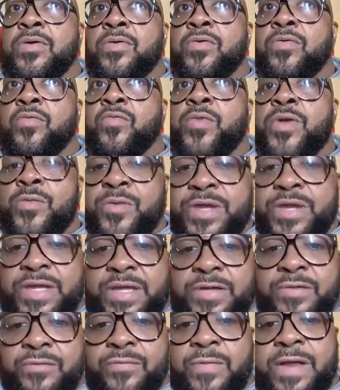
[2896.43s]
we were
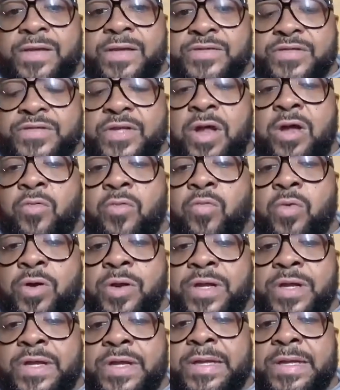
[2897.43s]
getting ready to start
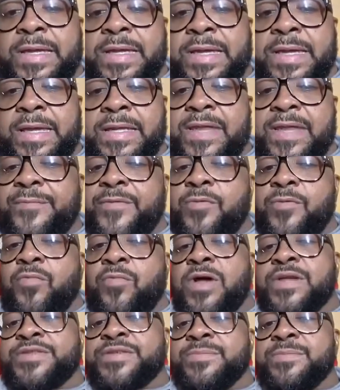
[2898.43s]
working again. If it
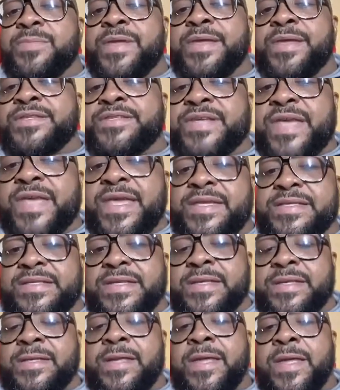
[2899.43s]
wasn't me and
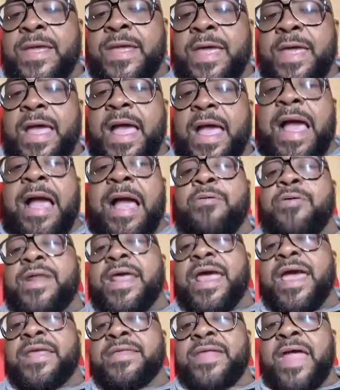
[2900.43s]
Jason, I would have
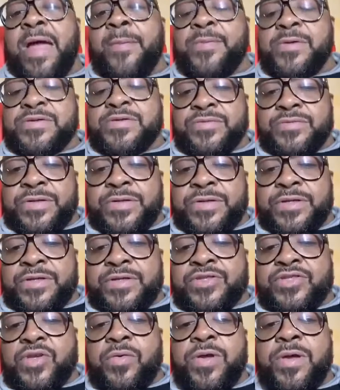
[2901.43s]
had the opportunity to
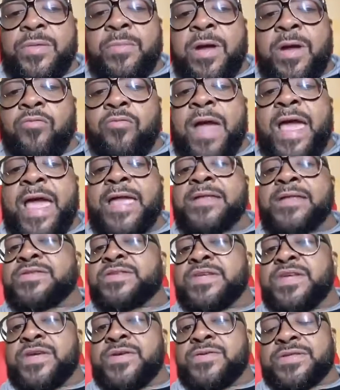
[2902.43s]
show him my writing
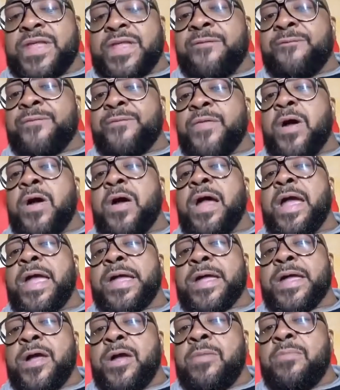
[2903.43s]
skills and that far I
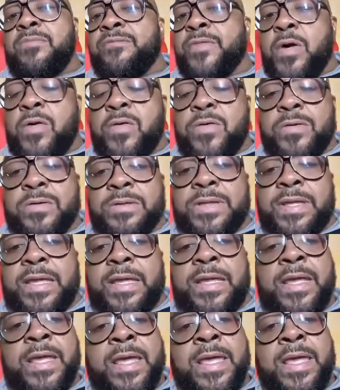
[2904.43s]
come vocally,